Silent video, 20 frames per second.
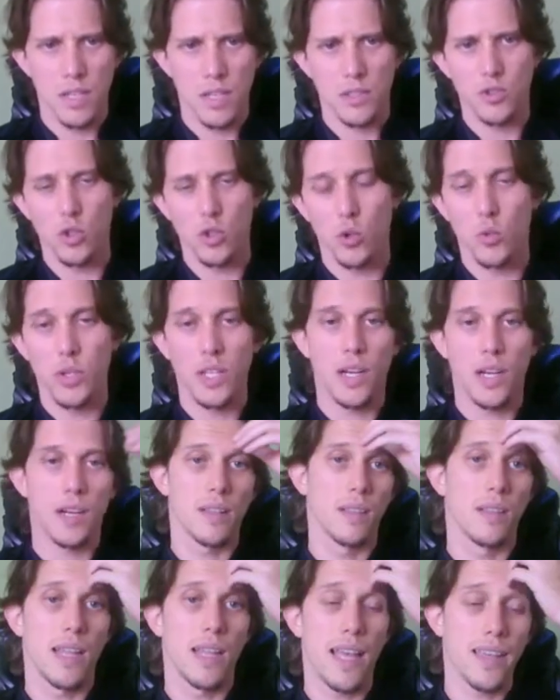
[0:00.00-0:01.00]
So we are
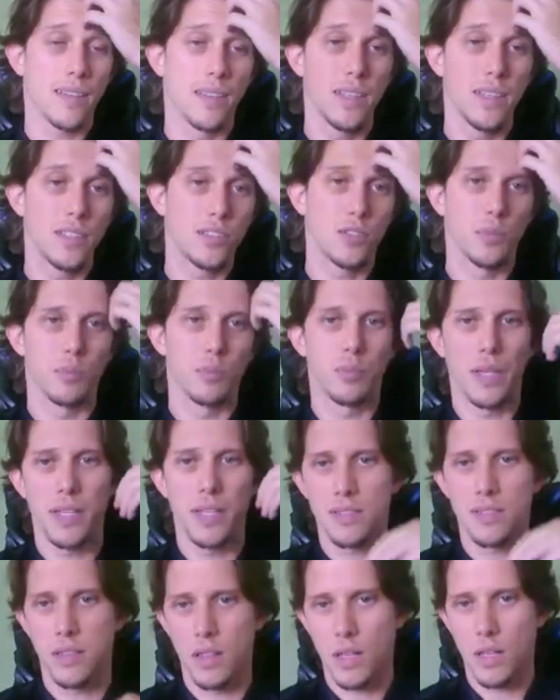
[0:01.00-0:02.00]
likely to
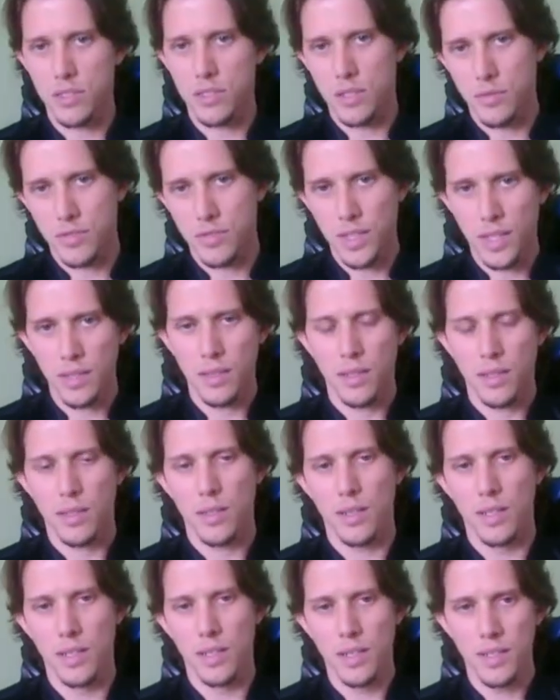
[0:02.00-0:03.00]
place lots of them
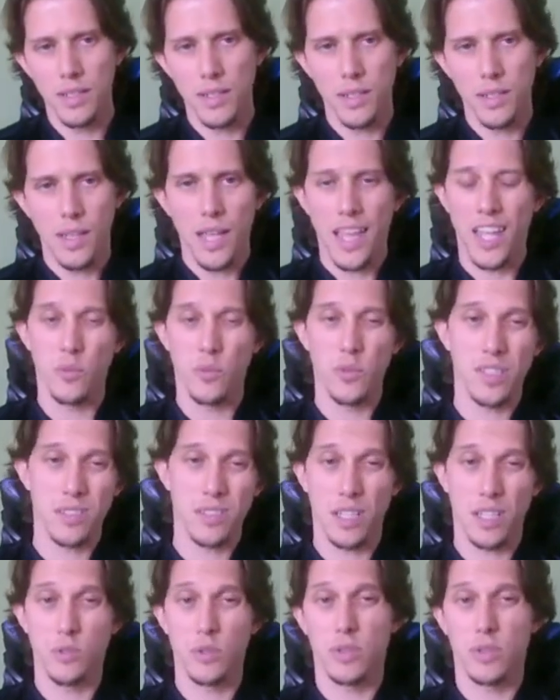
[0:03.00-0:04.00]
early, and we
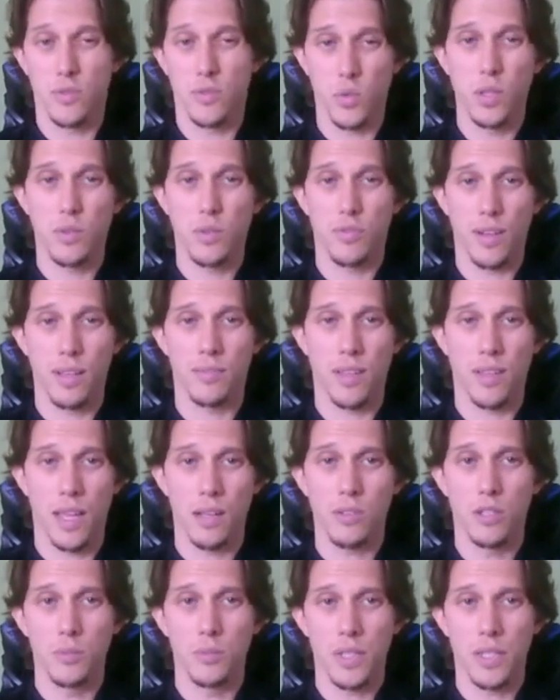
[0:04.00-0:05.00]
start with 25
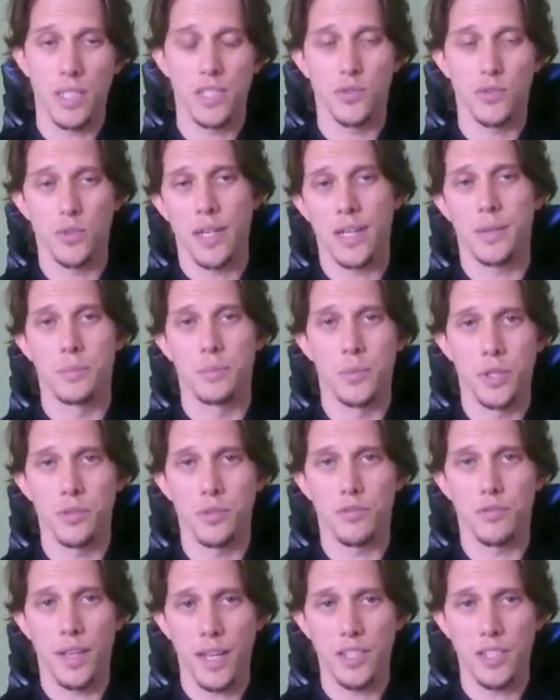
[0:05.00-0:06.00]
echo because we are
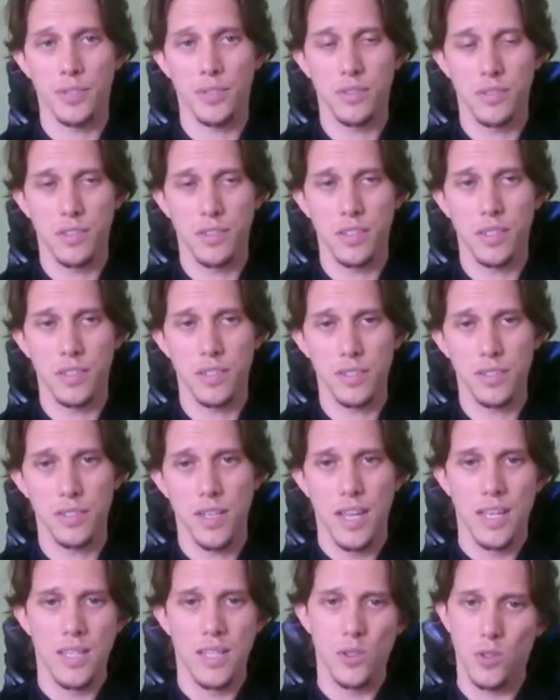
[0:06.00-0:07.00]
mono-faction seekers.
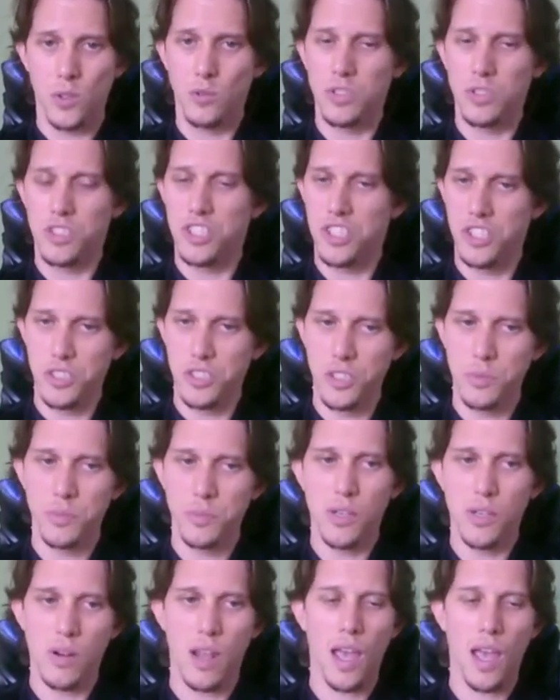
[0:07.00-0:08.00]
So it should
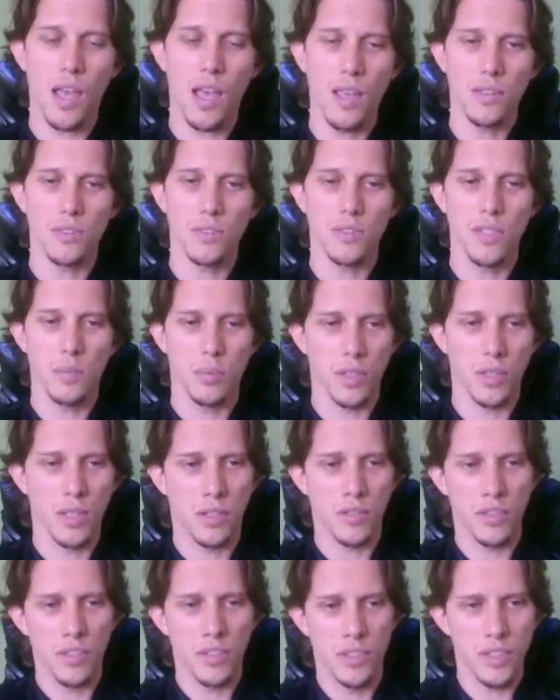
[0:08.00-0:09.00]
be okay to deploy
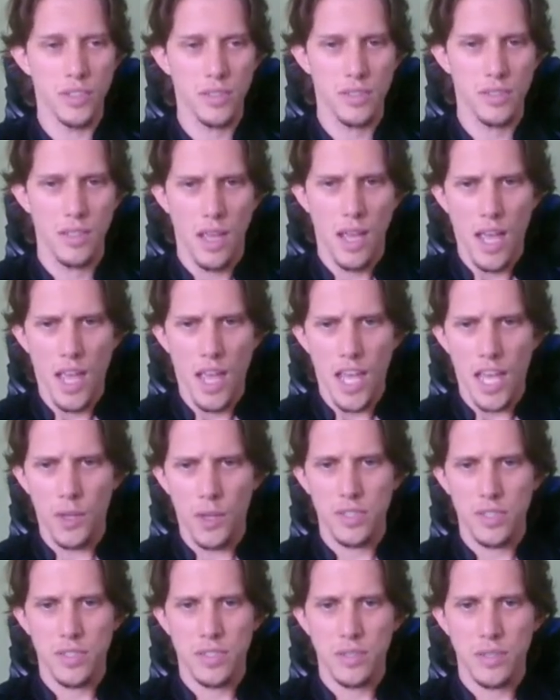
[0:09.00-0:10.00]
our units, and
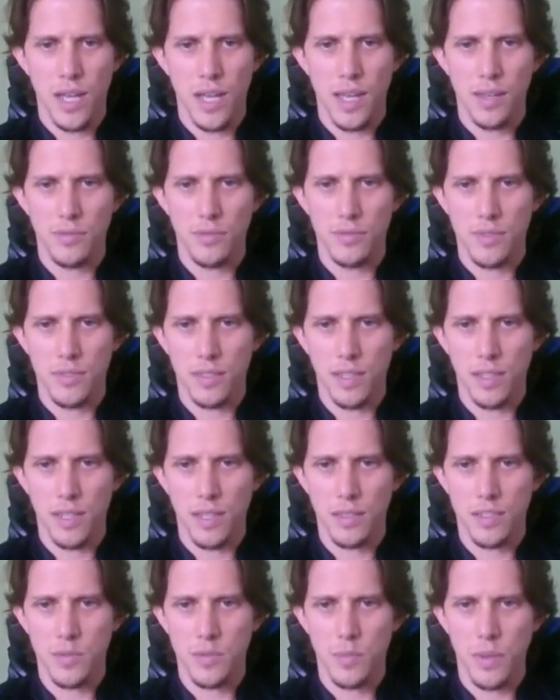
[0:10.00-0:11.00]
we still have
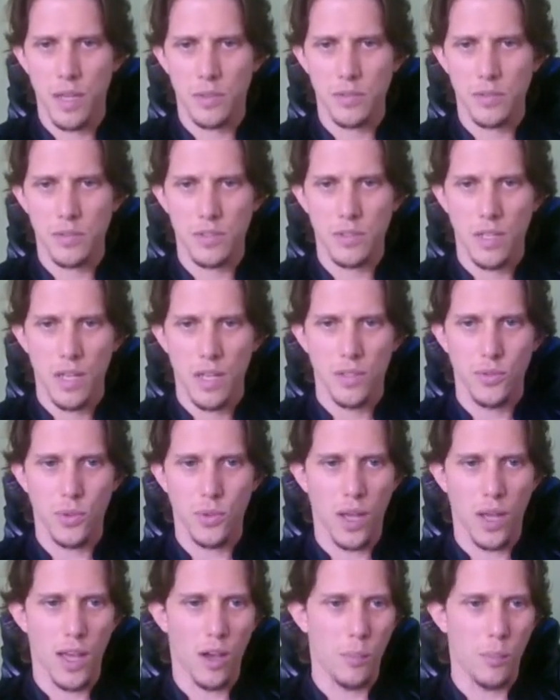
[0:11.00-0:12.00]
10 spells
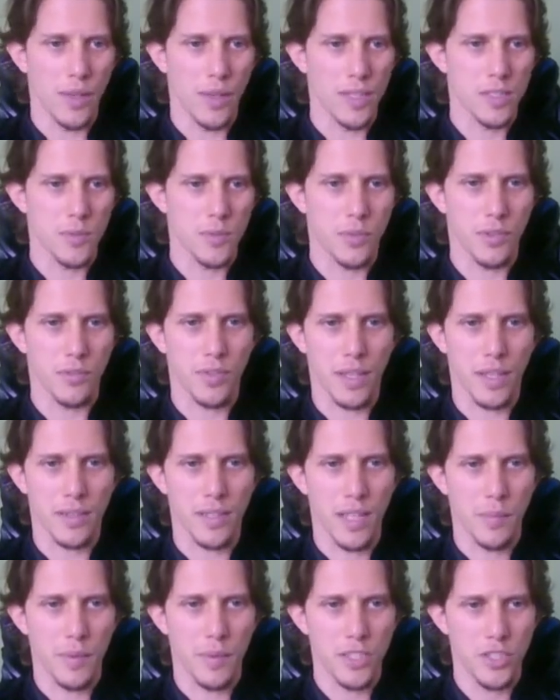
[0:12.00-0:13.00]
to help us prevent
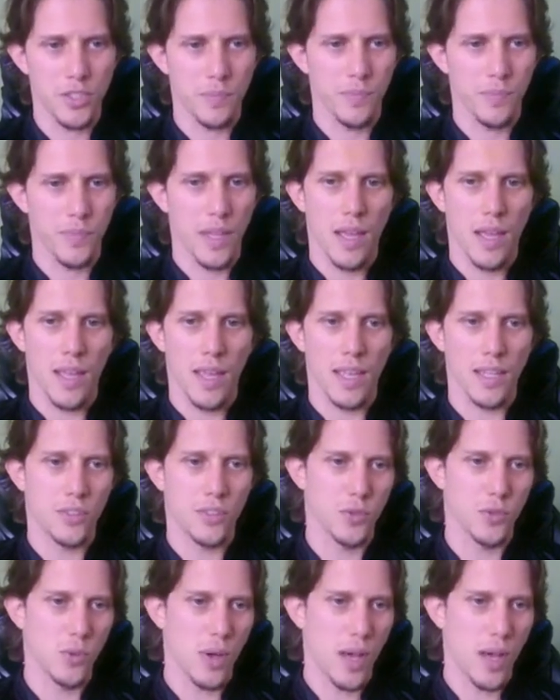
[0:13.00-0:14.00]
damage, and
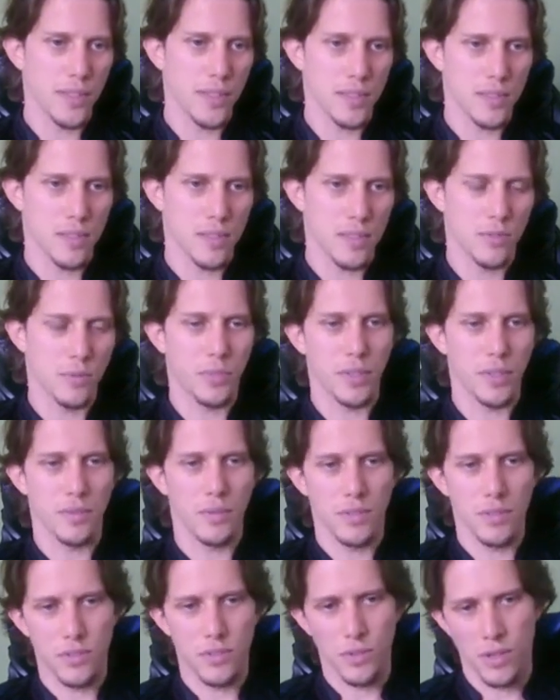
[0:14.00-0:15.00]
2 items
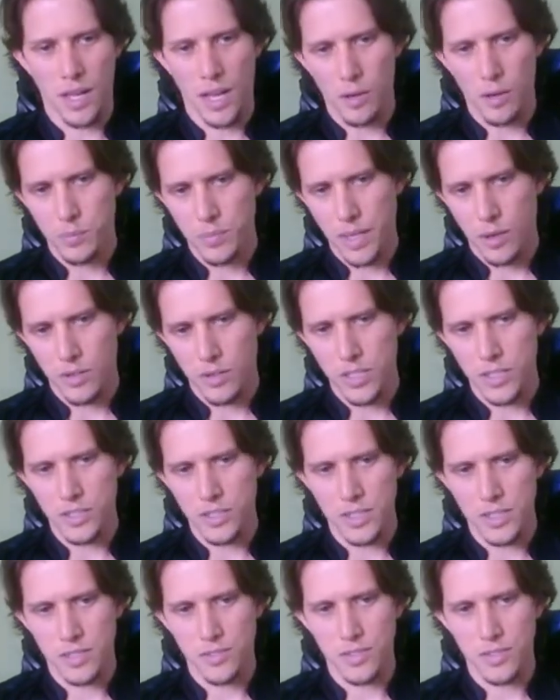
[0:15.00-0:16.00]
to help our
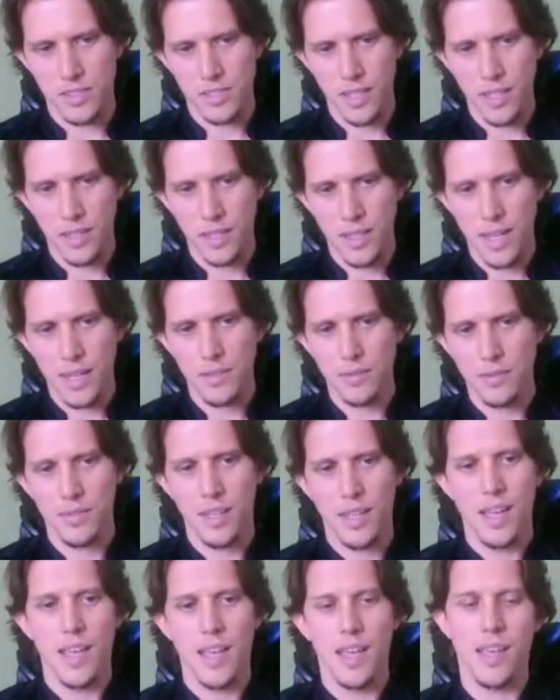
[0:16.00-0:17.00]
units to stay alive
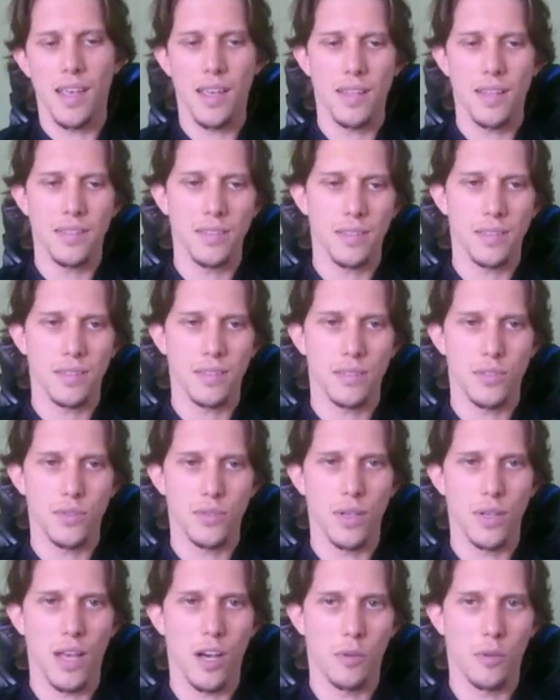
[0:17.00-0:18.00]
and
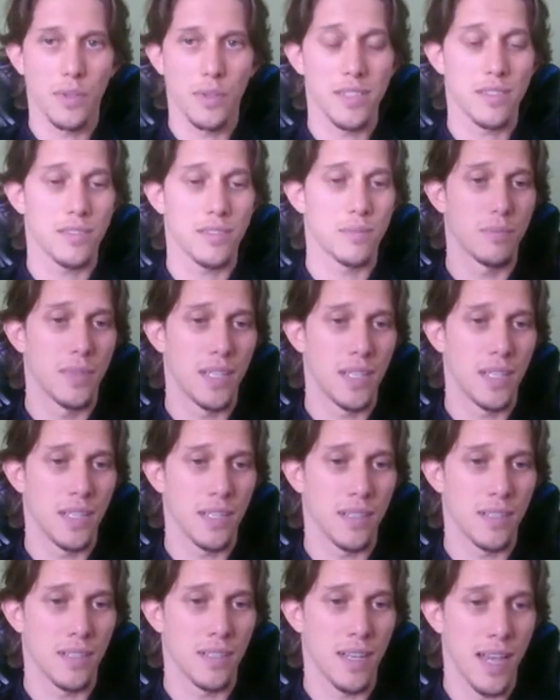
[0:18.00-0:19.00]
to help us
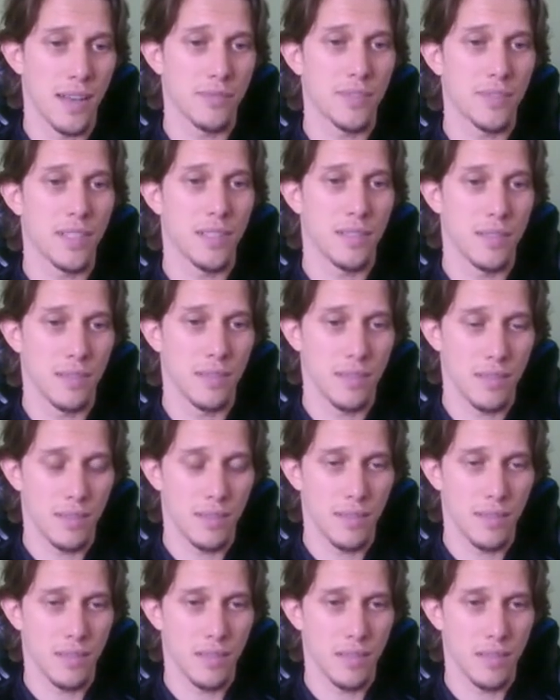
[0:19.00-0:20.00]
have the
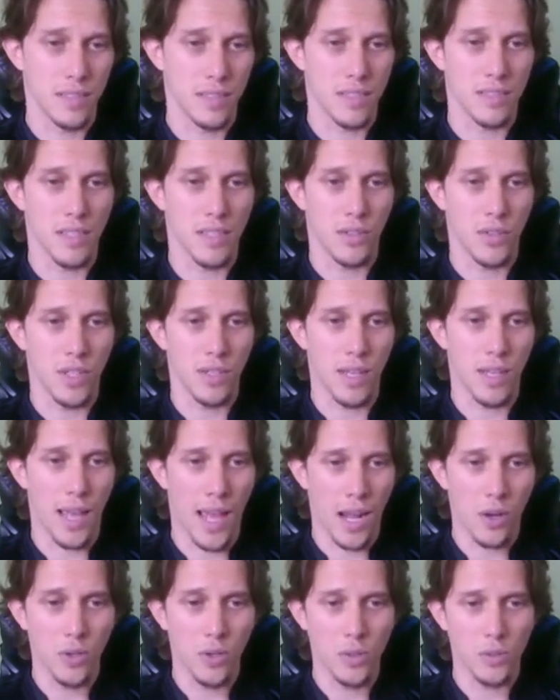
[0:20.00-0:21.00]
necessary
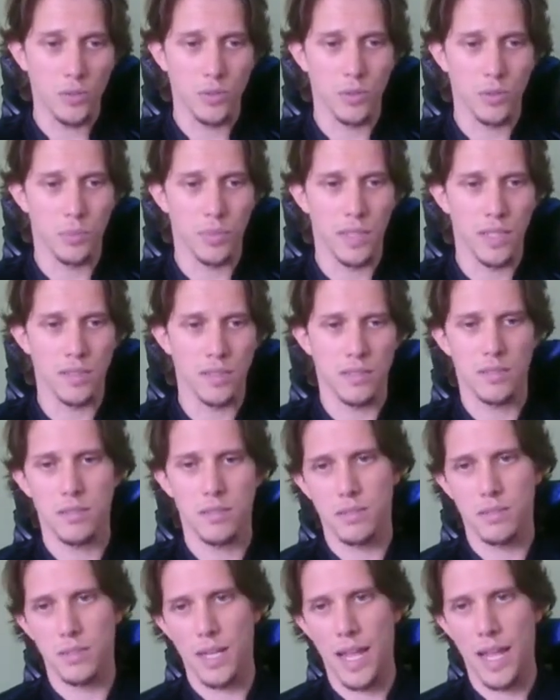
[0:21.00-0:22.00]
echo to
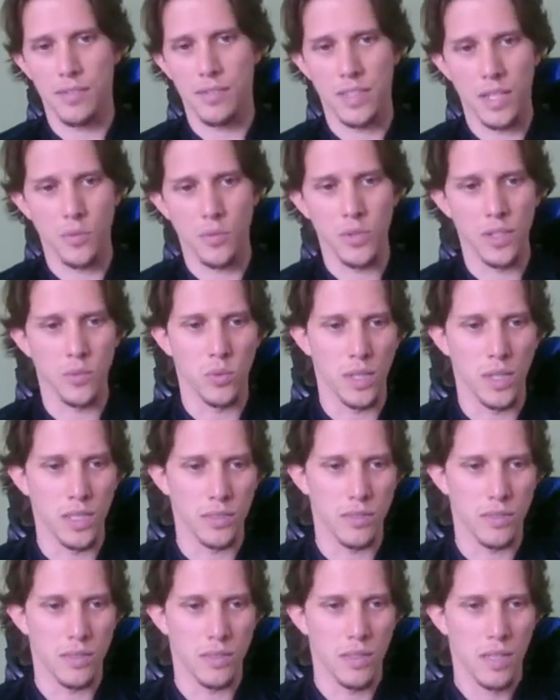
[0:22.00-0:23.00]
place everything we
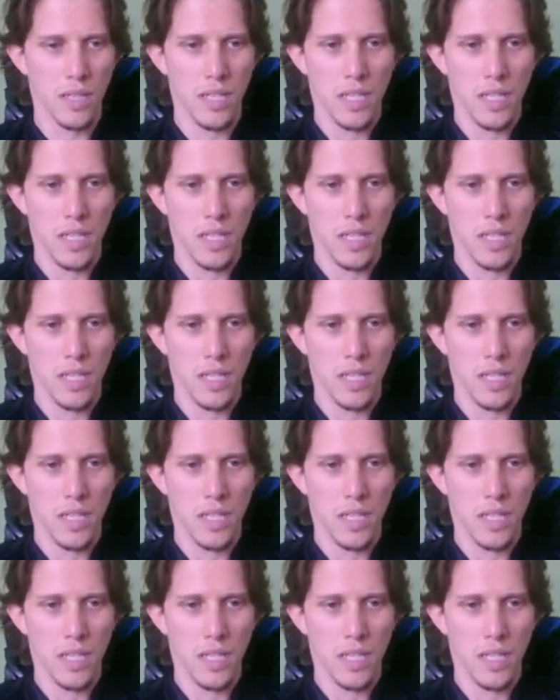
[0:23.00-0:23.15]
want.